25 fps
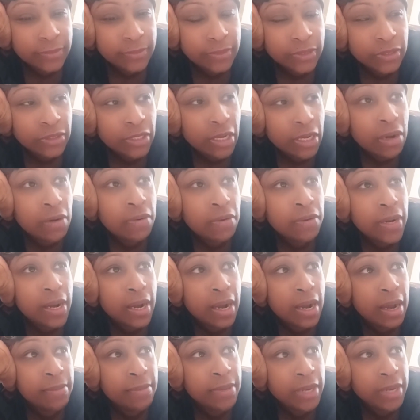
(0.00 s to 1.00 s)
It
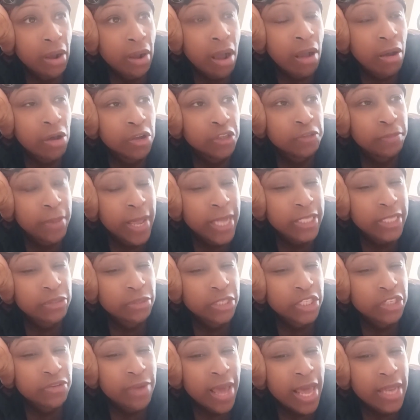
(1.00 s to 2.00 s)
all goes back
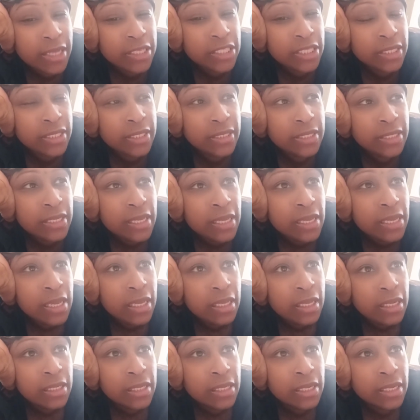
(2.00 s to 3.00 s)
to astrology.
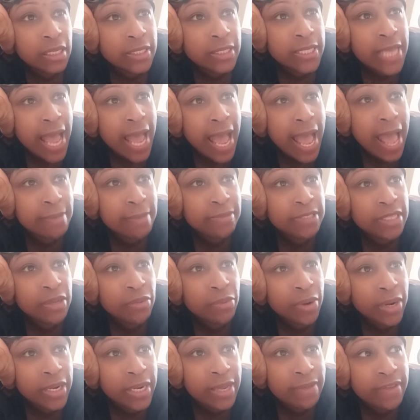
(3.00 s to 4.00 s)
The times
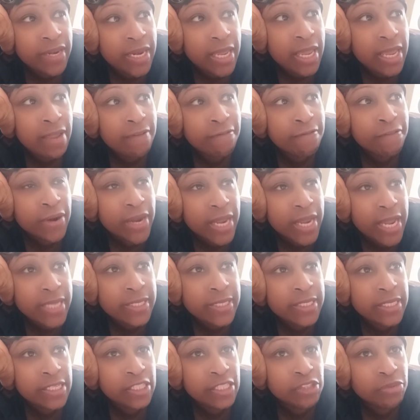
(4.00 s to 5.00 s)
that we're living in, for
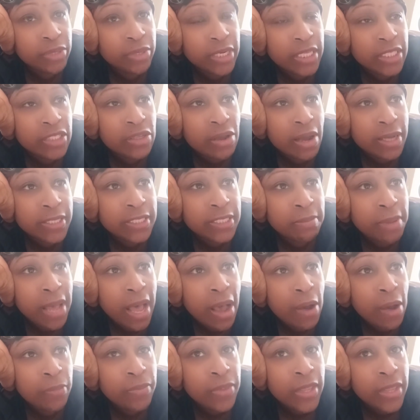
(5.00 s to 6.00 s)
instance, when it talks
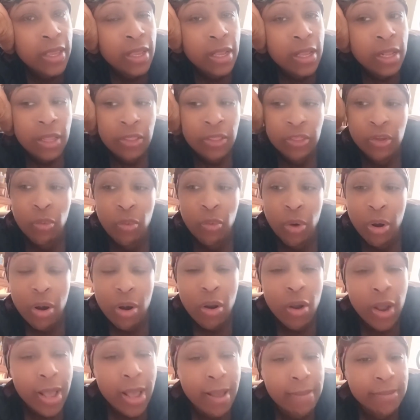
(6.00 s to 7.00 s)
about the
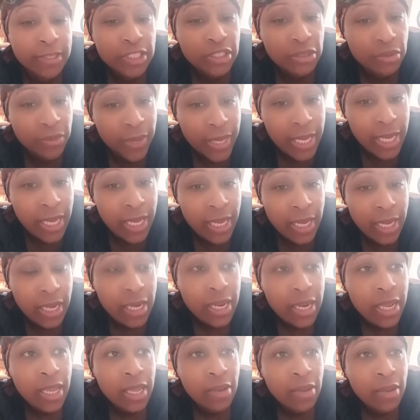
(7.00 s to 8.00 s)
world coming to an
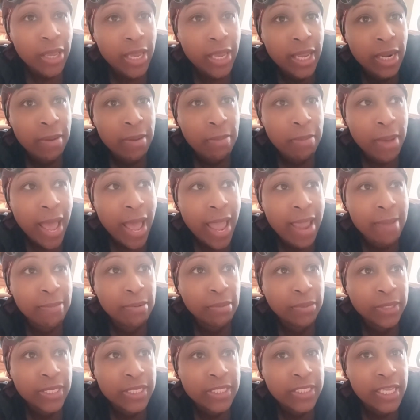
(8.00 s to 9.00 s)
end in the
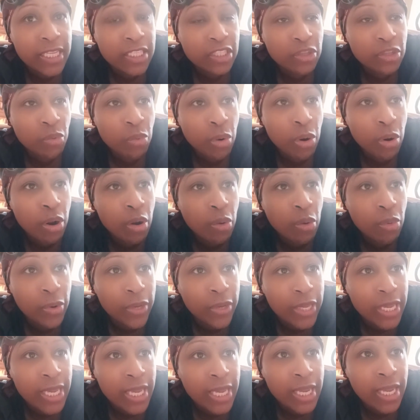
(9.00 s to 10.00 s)
Bible, when it says the world
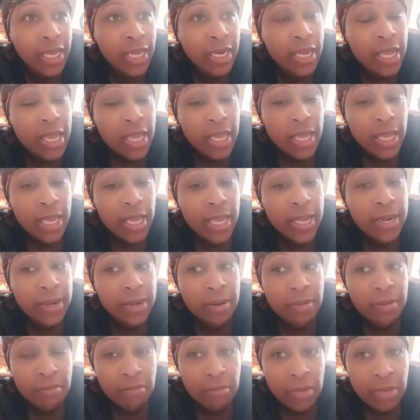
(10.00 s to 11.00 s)
will end
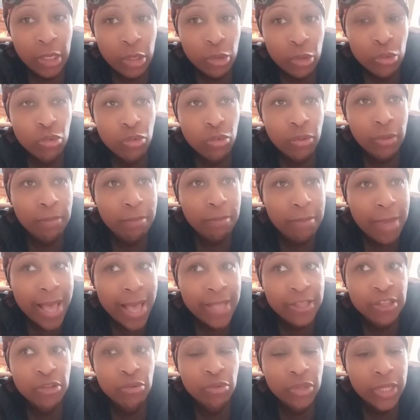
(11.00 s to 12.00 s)
in Luke,
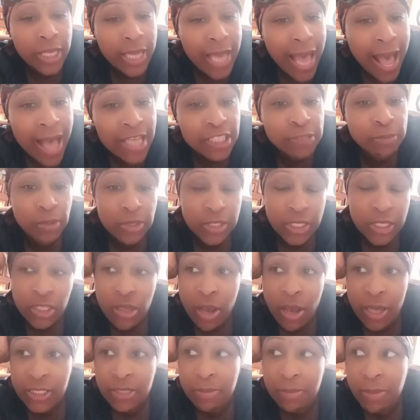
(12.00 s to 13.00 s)
Matthew, the Gospels, it
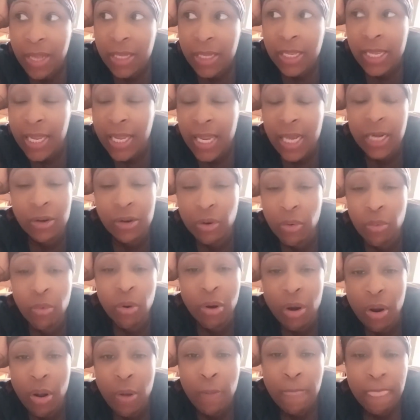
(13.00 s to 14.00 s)
talks about the end of the
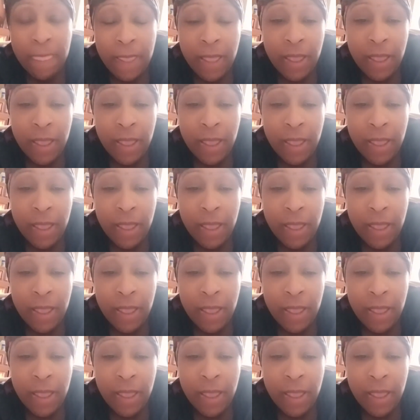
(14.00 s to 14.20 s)
world.